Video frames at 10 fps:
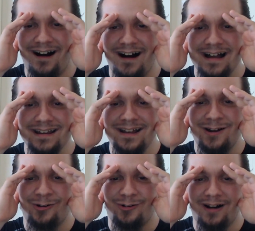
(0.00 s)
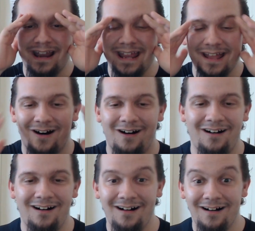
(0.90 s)

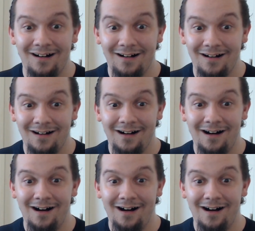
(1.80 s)
Unreal. Update 2